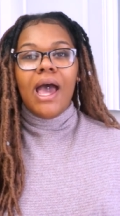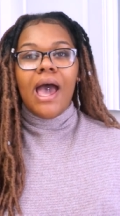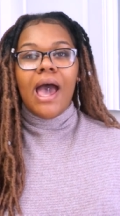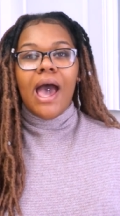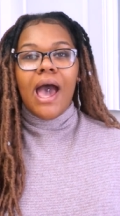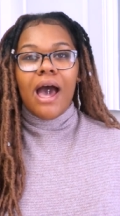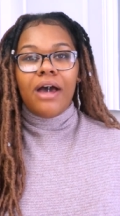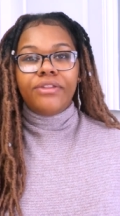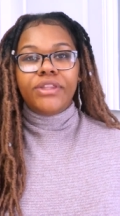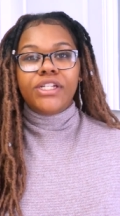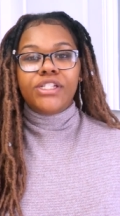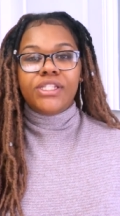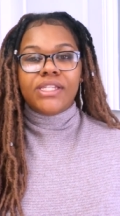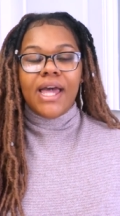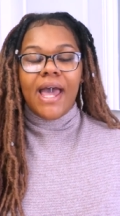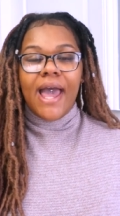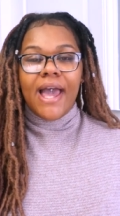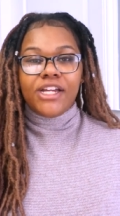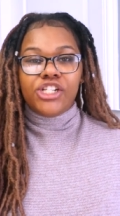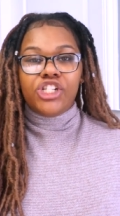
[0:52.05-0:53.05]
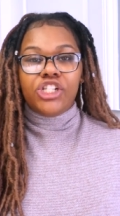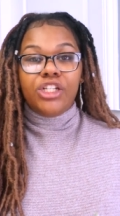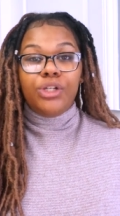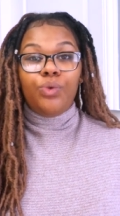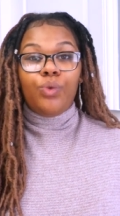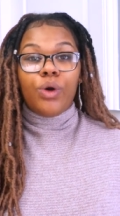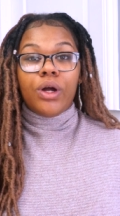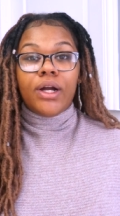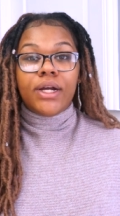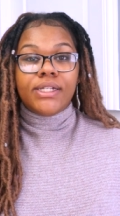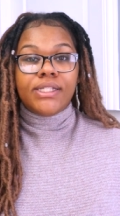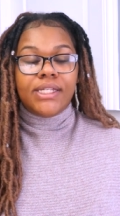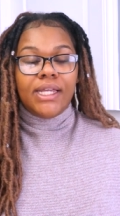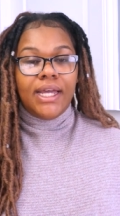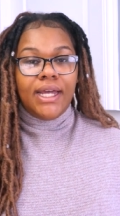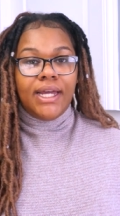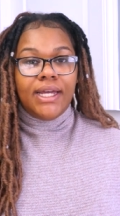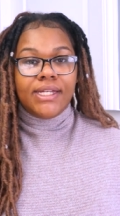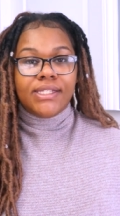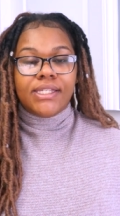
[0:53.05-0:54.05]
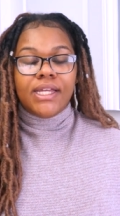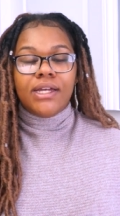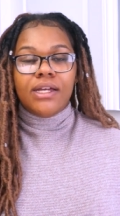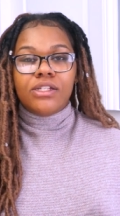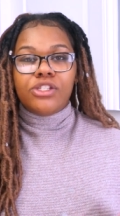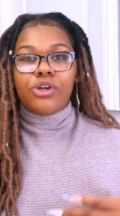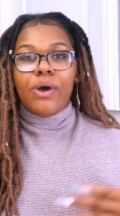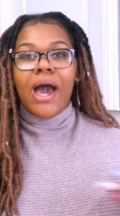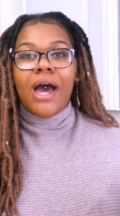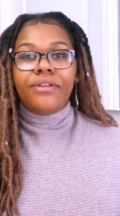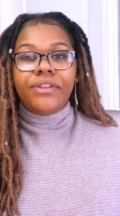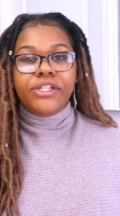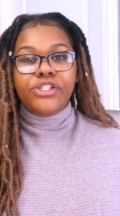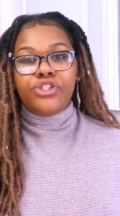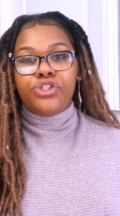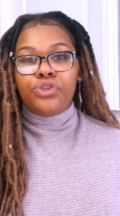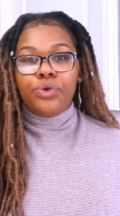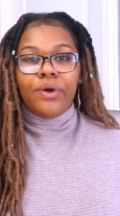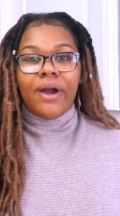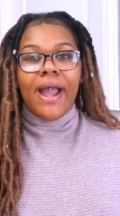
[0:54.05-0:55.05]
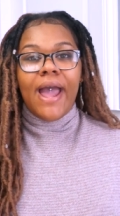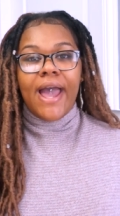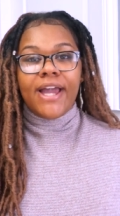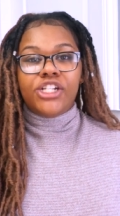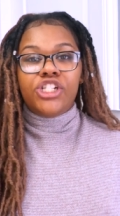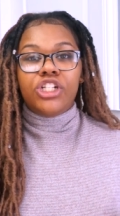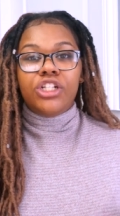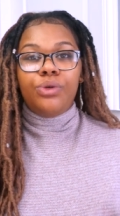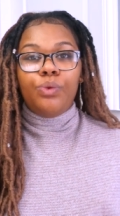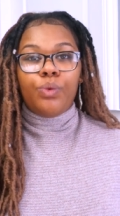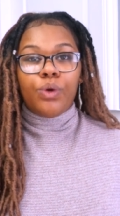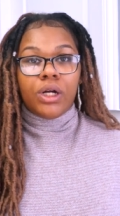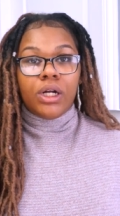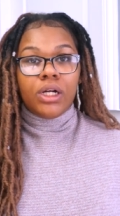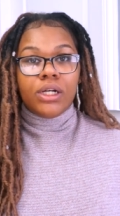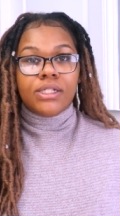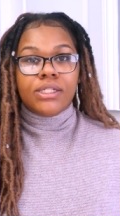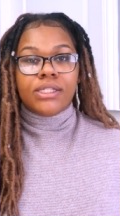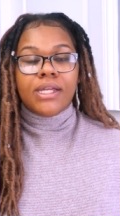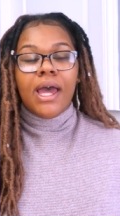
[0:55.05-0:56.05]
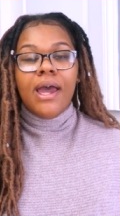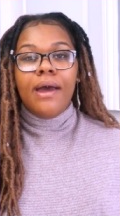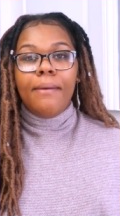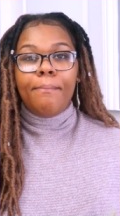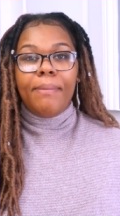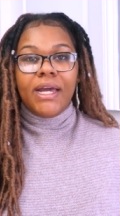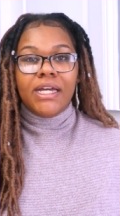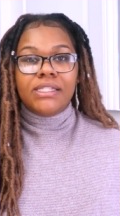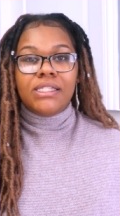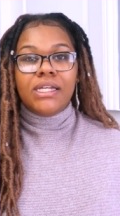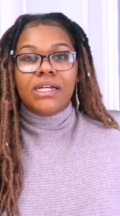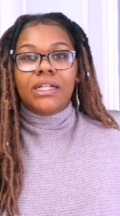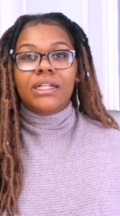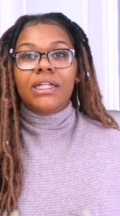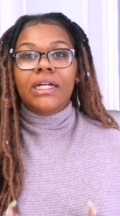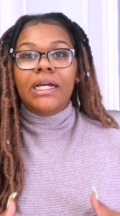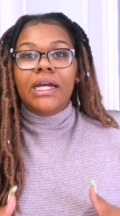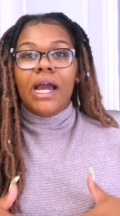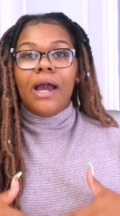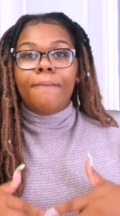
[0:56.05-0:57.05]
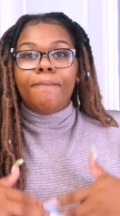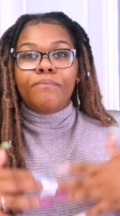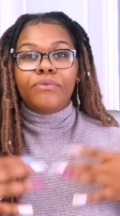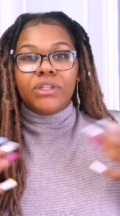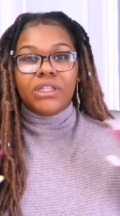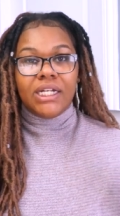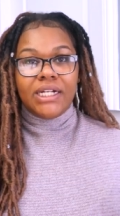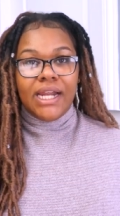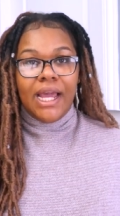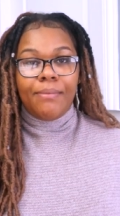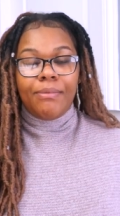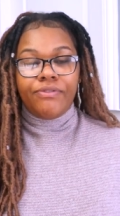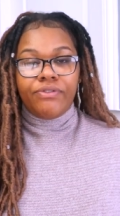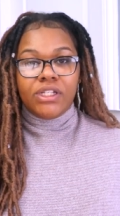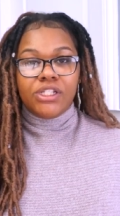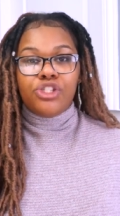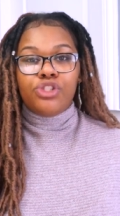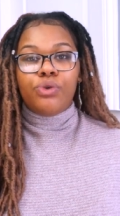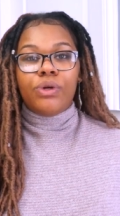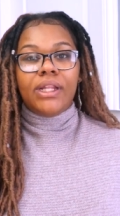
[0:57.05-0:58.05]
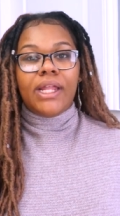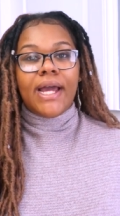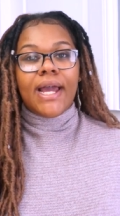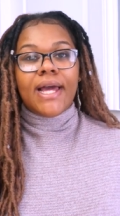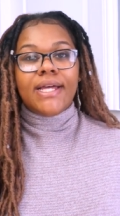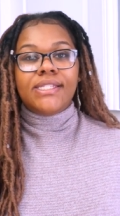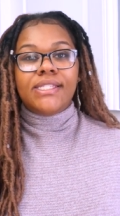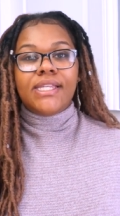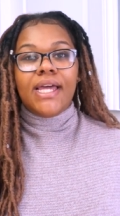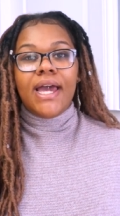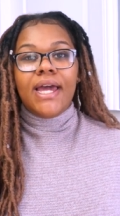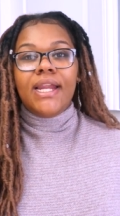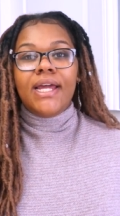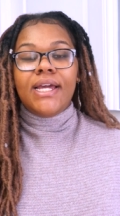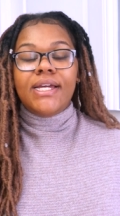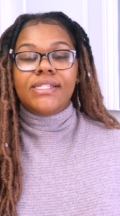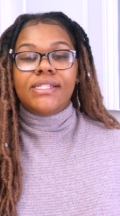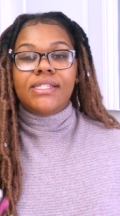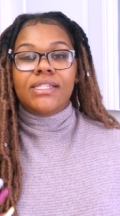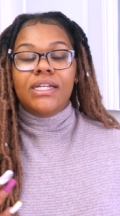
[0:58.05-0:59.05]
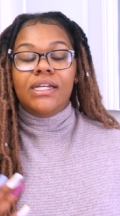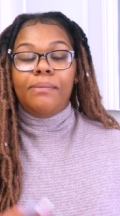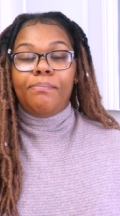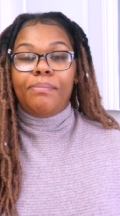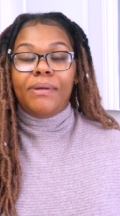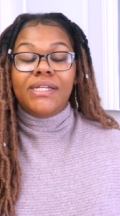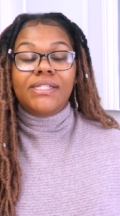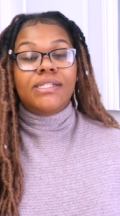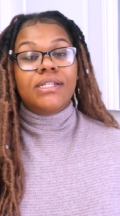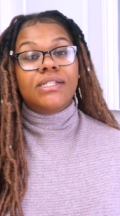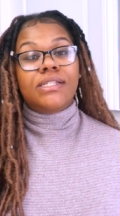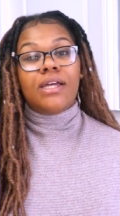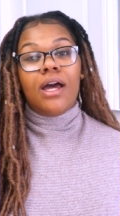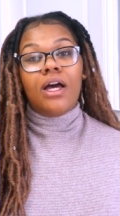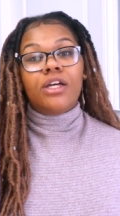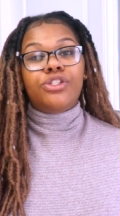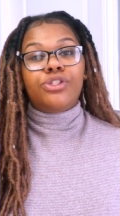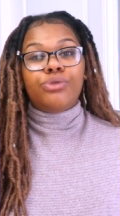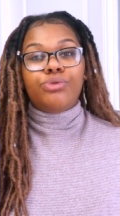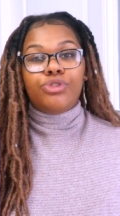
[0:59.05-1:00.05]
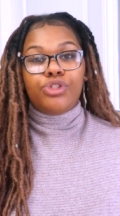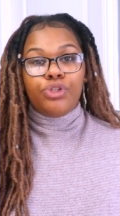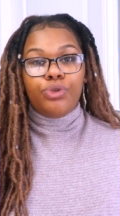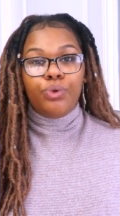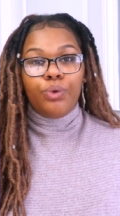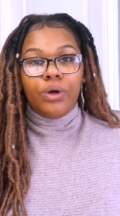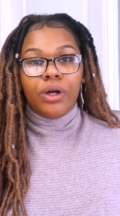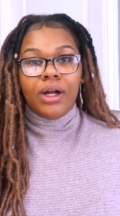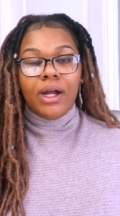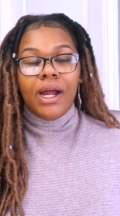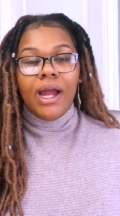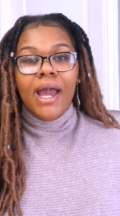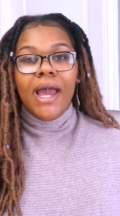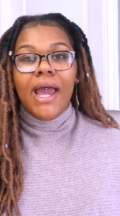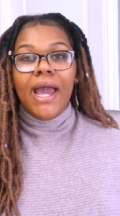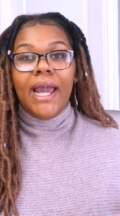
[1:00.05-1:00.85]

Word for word: How this actually works is, so how this tour actually works Basically, the name of this tour, like I said, is the Business Hustle Tour.